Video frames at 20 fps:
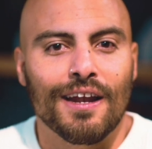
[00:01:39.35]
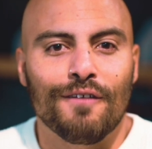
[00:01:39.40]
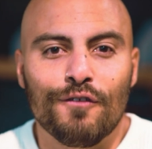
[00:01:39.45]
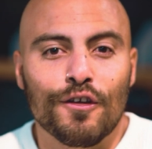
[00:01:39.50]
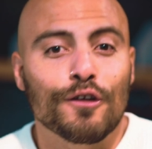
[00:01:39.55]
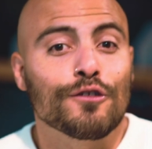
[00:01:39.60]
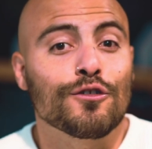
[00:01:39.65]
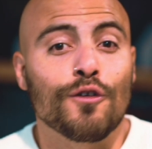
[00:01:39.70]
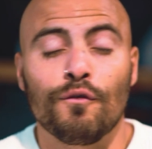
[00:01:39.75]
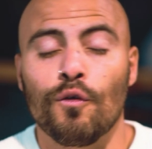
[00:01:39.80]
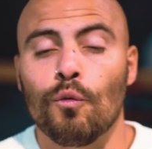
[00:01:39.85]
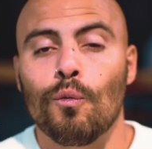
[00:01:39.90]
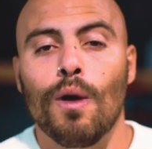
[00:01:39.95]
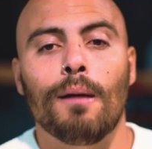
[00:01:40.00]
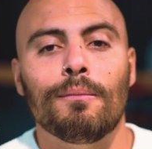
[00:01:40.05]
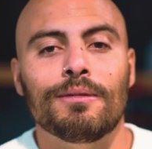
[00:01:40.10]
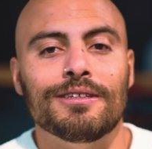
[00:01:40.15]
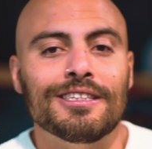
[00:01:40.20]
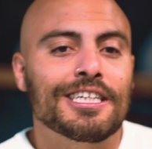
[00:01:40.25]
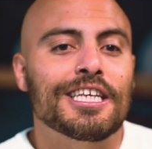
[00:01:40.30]
that it feels
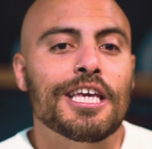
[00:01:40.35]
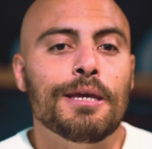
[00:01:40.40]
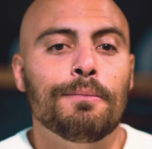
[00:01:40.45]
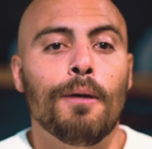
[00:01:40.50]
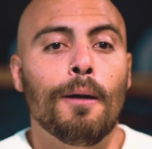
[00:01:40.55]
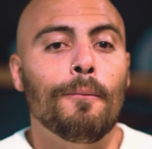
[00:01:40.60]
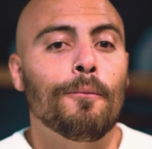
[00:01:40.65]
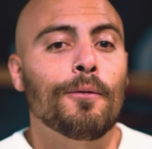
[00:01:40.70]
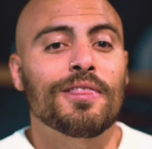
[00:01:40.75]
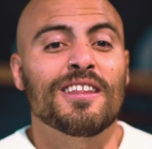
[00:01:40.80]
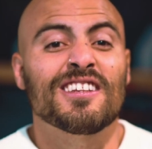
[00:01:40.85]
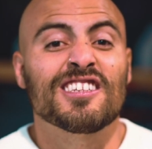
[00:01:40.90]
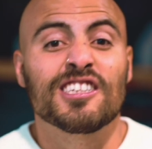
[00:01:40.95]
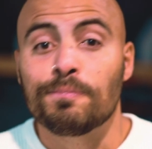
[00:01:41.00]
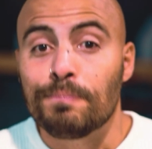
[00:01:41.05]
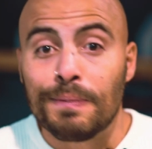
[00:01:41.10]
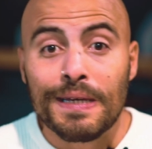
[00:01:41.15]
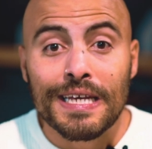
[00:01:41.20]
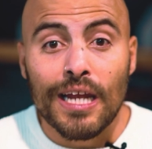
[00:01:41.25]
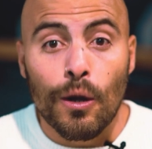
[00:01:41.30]
overwhelming to keep up with the
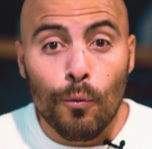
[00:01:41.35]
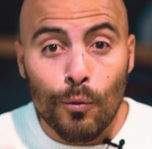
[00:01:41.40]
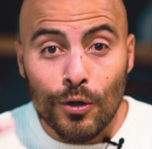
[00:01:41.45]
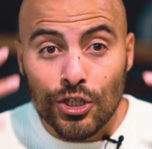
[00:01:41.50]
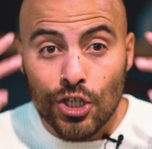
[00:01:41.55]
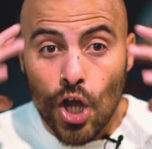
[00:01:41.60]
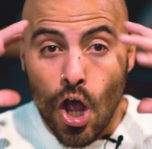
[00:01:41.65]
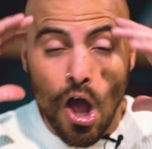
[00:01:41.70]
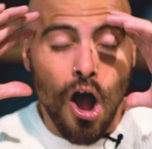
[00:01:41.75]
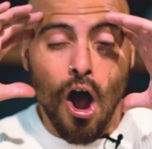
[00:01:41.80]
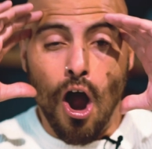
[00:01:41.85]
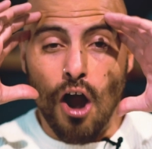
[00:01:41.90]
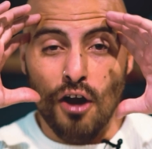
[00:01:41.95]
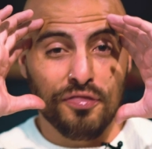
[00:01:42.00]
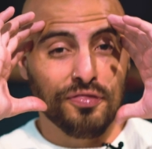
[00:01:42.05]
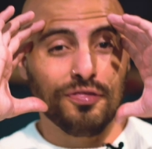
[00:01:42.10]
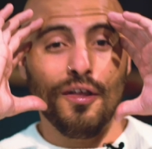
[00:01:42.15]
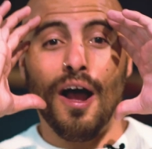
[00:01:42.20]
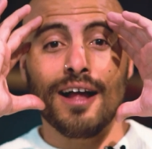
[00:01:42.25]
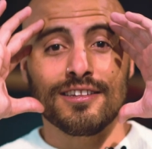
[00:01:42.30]
speed at which our
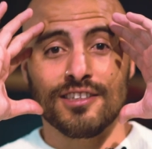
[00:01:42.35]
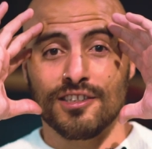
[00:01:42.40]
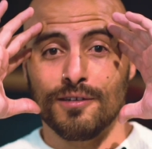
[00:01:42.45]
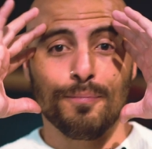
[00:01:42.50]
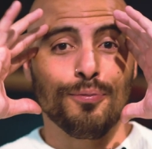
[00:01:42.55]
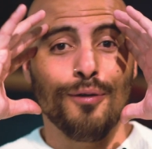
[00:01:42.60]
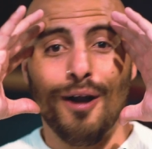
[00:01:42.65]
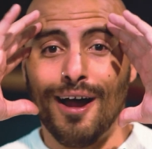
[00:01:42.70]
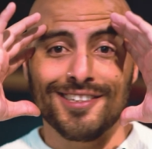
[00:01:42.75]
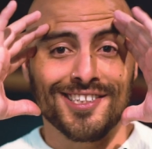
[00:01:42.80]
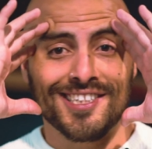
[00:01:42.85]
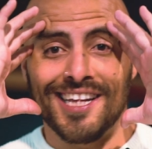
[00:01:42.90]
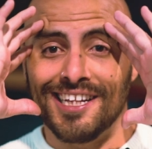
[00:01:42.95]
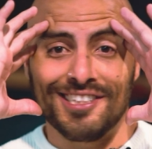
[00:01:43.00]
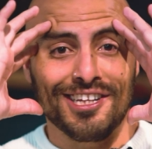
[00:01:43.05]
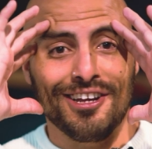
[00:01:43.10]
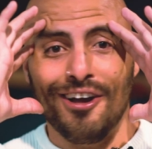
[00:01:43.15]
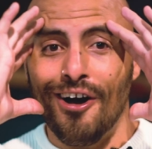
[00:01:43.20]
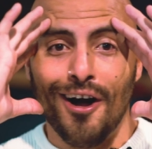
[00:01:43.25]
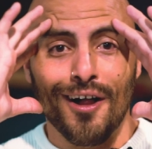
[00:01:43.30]
thoughts are
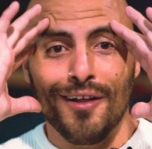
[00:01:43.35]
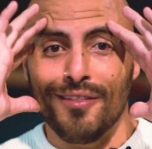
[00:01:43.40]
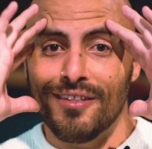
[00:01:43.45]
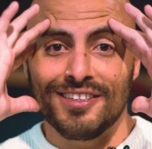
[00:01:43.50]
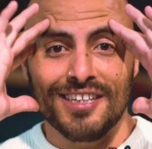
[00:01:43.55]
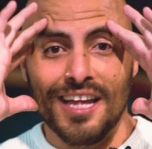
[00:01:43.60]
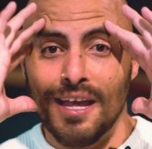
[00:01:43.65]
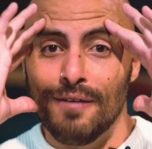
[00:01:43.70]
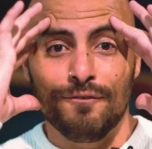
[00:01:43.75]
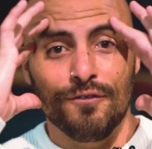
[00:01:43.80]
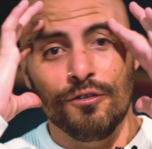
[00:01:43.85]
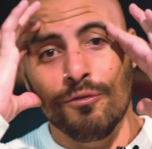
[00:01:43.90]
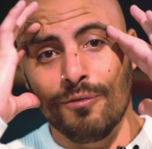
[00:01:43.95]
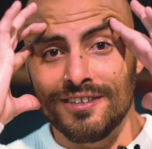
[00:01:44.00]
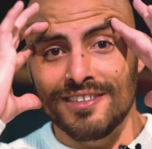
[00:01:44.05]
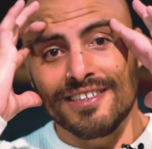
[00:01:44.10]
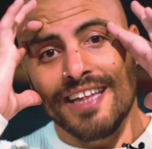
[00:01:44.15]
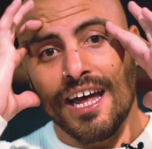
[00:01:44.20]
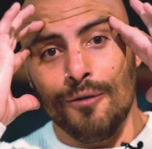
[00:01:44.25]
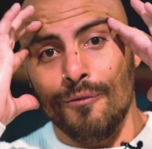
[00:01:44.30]
processing all this
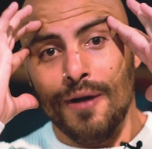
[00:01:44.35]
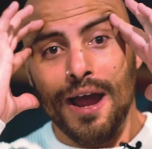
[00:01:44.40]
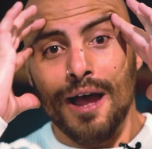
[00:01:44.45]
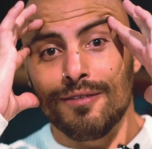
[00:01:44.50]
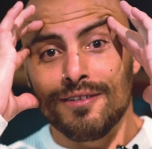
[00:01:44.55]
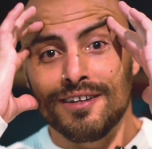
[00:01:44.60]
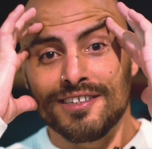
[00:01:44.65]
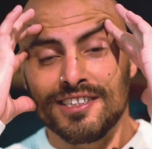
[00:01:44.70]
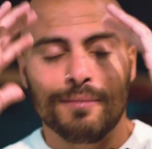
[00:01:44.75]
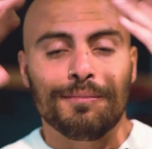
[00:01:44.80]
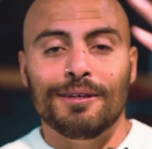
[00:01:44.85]
influence that around us.